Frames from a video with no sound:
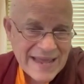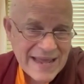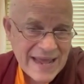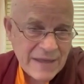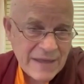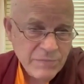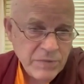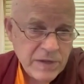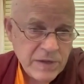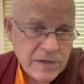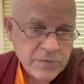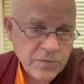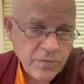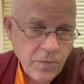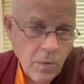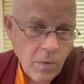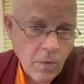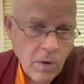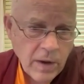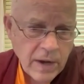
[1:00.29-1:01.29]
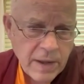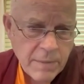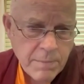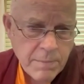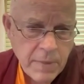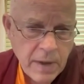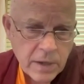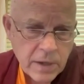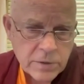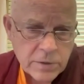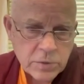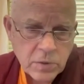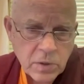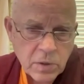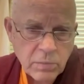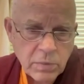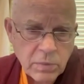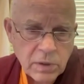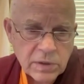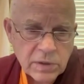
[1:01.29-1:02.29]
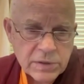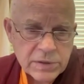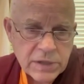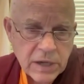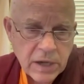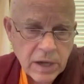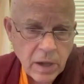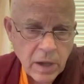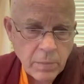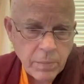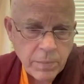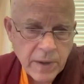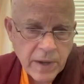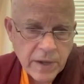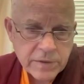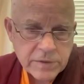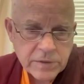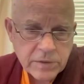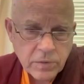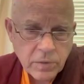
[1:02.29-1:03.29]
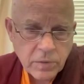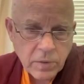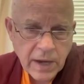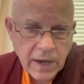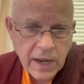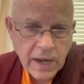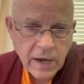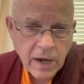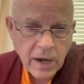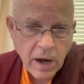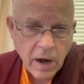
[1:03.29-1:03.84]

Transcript: and these four immeasurables help us train